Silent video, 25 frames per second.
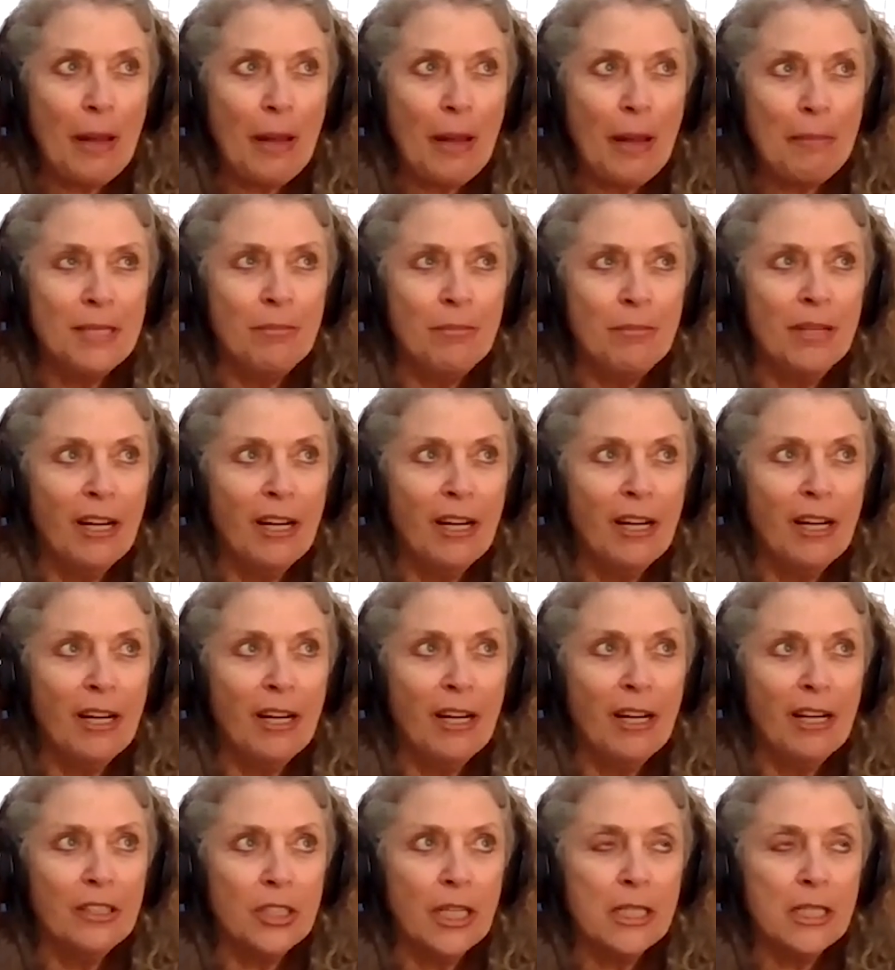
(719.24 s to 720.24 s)
for
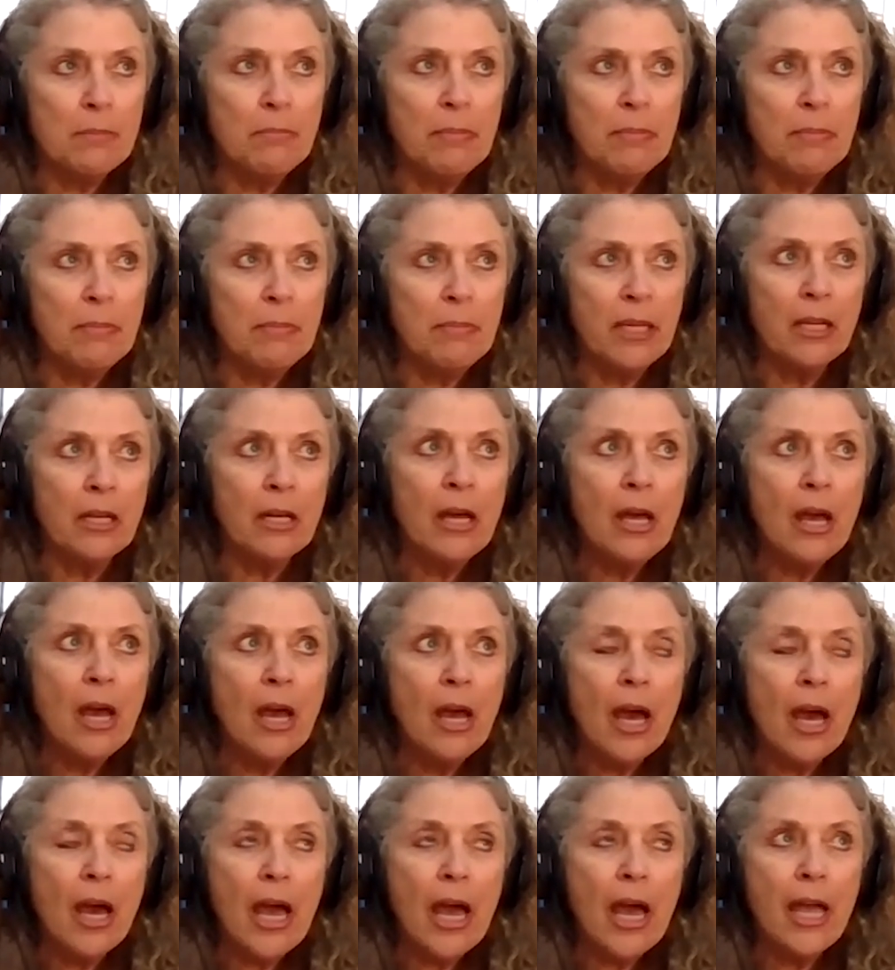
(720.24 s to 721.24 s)
epidemiology as
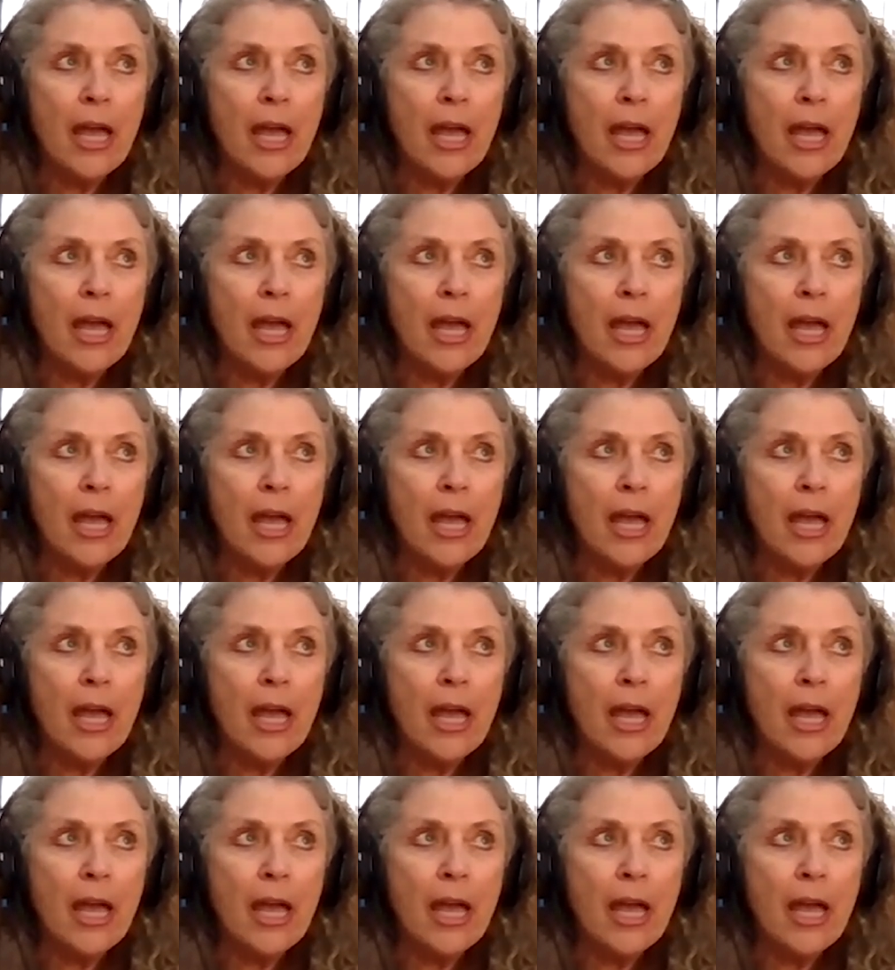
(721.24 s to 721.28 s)
being